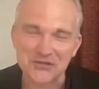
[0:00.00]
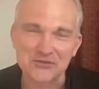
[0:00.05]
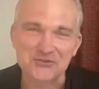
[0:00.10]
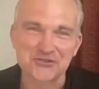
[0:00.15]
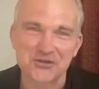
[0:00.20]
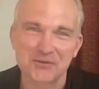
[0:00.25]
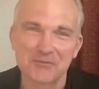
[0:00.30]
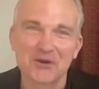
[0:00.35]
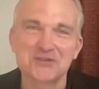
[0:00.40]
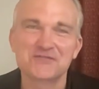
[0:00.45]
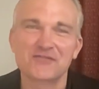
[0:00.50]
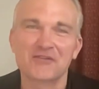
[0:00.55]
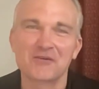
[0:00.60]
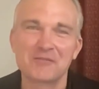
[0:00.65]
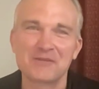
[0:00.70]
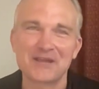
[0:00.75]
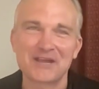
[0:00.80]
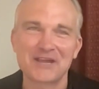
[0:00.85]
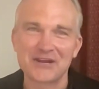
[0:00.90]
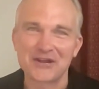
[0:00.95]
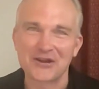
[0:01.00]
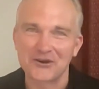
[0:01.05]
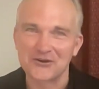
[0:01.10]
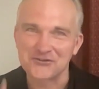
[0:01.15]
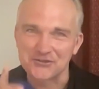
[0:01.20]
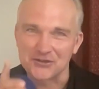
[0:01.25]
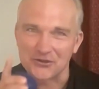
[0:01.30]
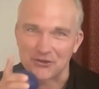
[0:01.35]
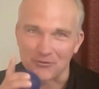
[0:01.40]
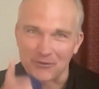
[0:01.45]
you so much for being here.
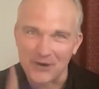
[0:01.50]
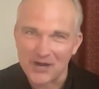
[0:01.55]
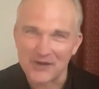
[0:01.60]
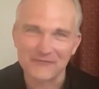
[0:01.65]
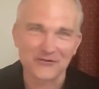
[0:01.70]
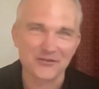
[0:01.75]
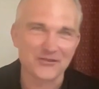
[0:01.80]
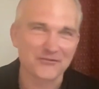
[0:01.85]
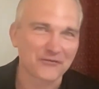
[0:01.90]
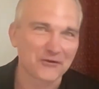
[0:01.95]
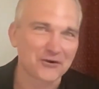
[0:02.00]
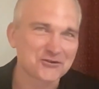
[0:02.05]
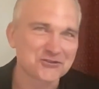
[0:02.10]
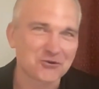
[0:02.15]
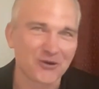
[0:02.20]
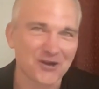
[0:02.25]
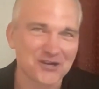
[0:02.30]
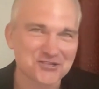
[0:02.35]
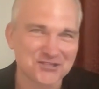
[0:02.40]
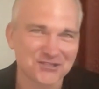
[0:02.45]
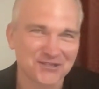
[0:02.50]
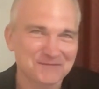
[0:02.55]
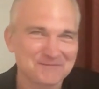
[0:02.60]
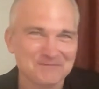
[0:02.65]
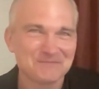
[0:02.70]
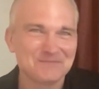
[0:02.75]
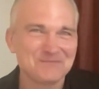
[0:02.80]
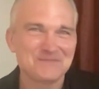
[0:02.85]
So you ready for the first question?